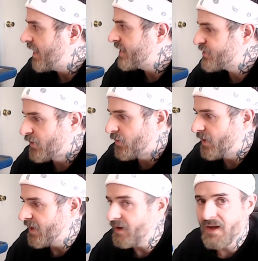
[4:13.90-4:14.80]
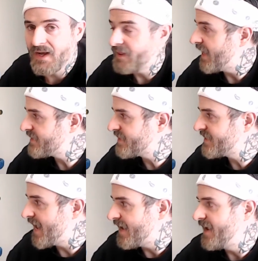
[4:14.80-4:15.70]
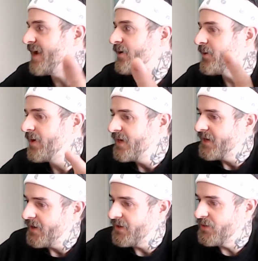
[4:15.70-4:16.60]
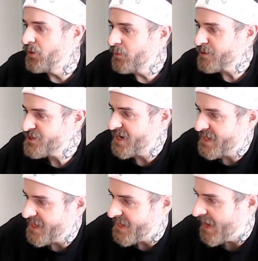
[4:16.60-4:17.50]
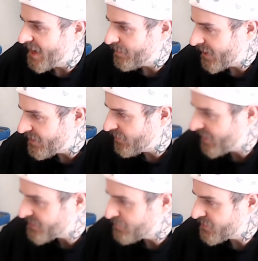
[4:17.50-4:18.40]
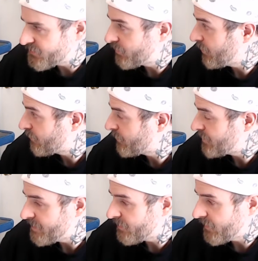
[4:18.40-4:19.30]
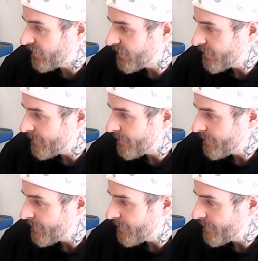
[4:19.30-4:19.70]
So that's set now. No more shaky cam. I know that's miserable for people.